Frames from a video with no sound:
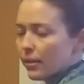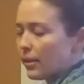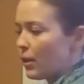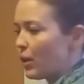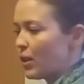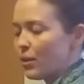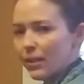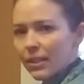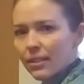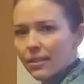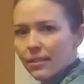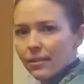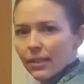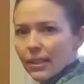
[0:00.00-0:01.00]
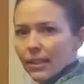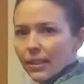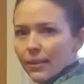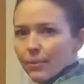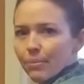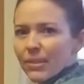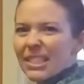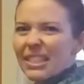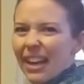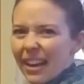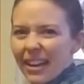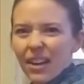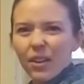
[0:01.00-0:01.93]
You can do this standing,